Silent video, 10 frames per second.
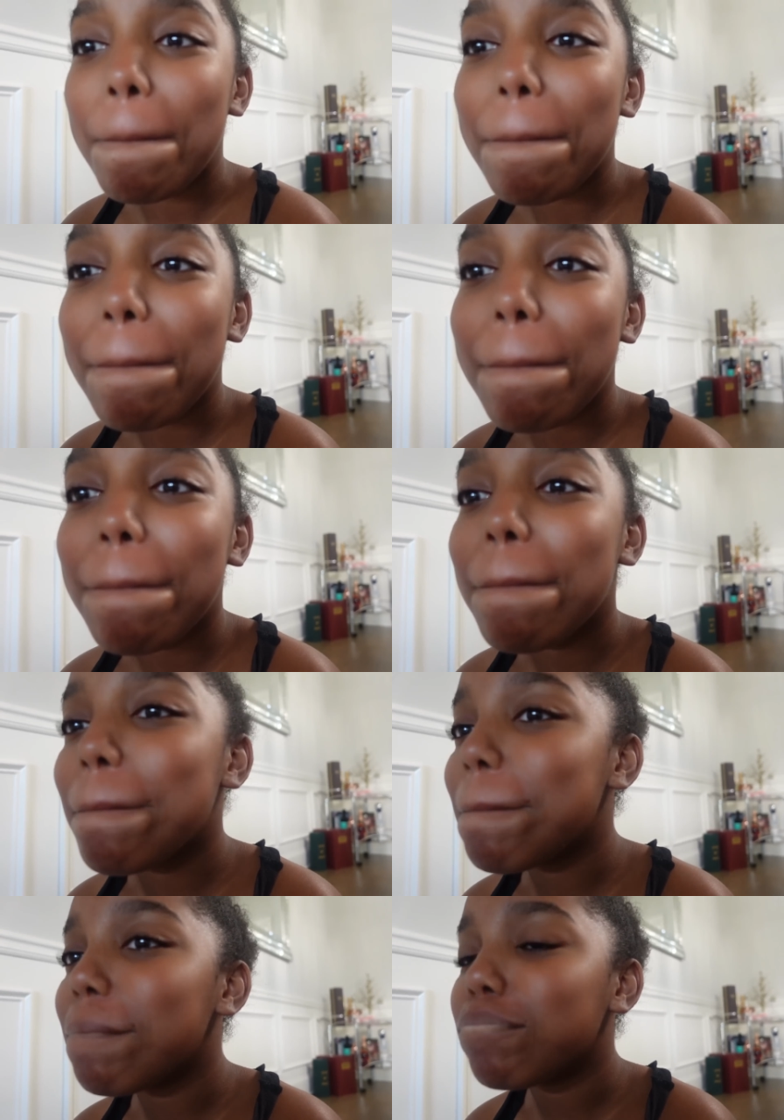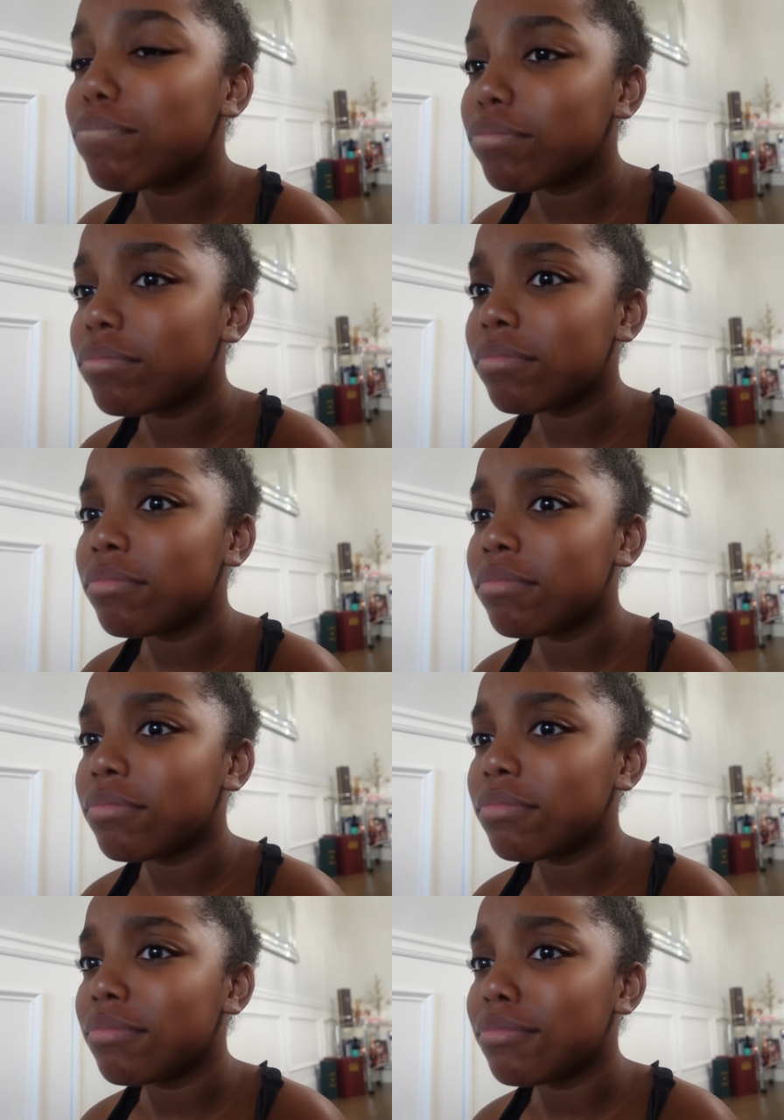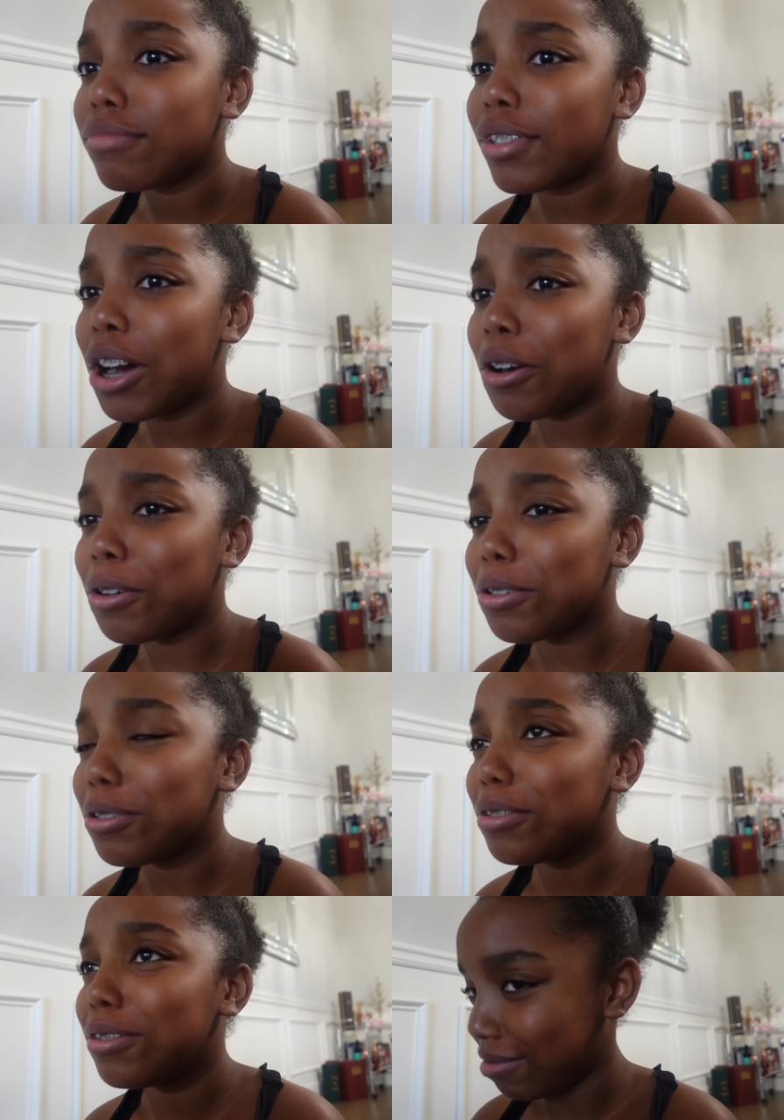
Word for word: Time for them pits. No.